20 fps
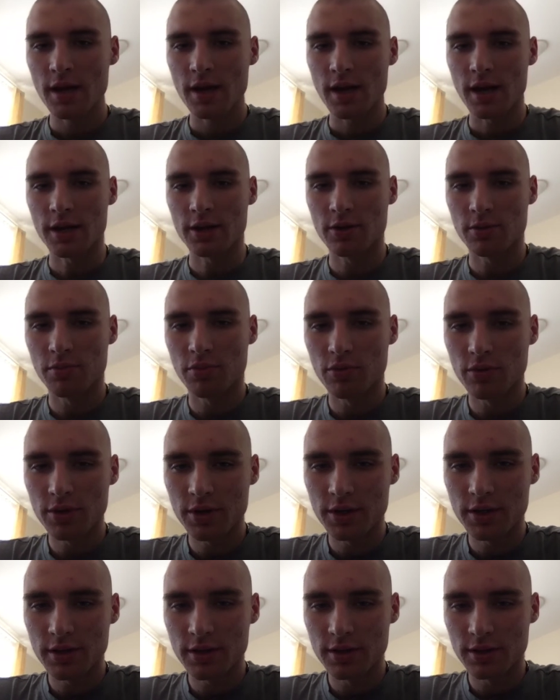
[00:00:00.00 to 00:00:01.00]
and the
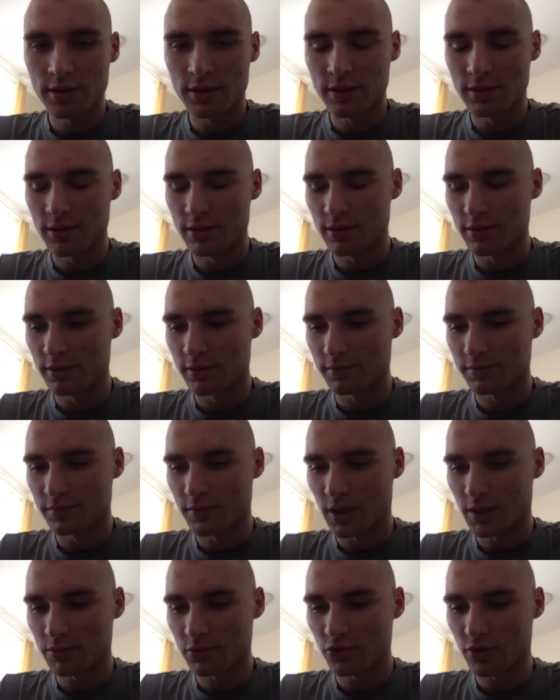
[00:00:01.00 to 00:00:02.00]
point um,
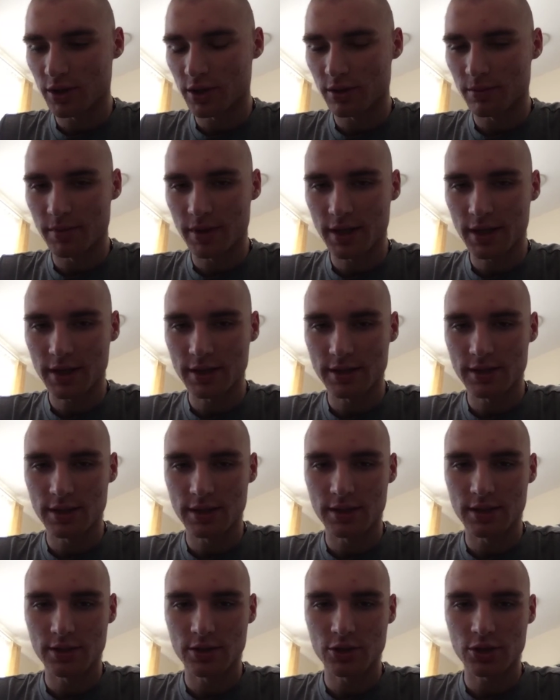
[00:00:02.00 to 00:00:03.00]
I'm trying to make is
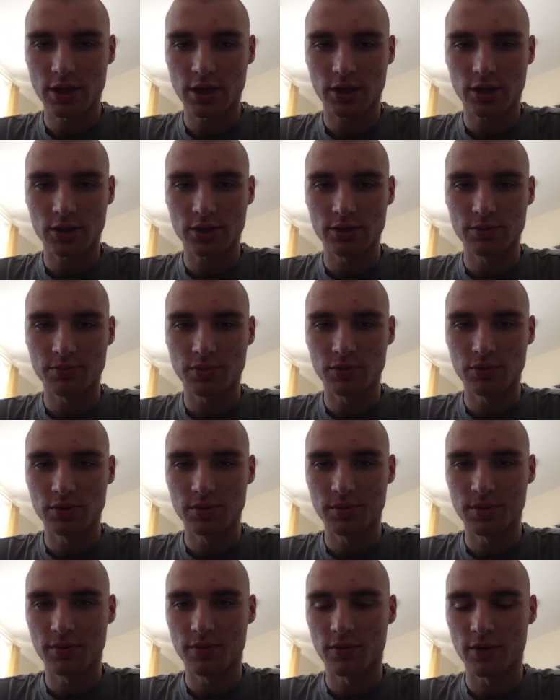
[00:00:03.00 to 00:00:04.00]
that this channel is supposed to
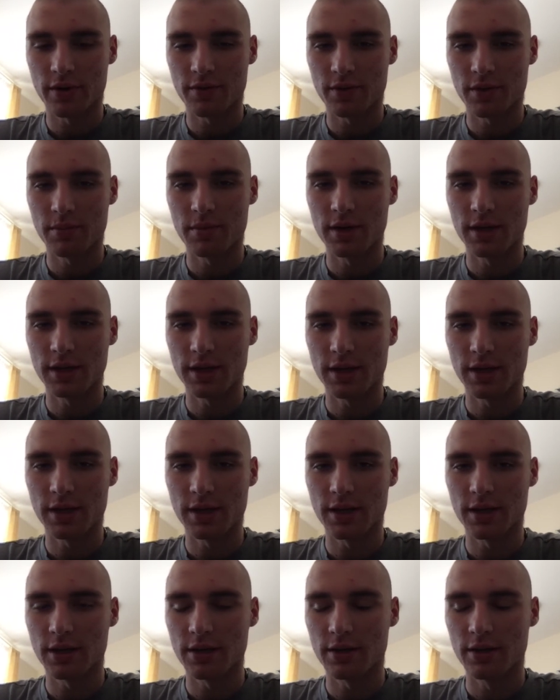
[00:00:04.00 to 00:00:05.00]
be for everybody
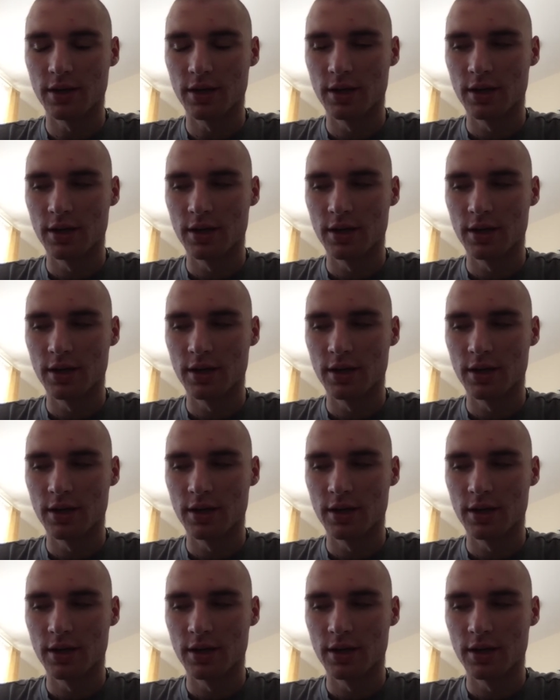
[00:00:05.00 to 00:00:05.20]
and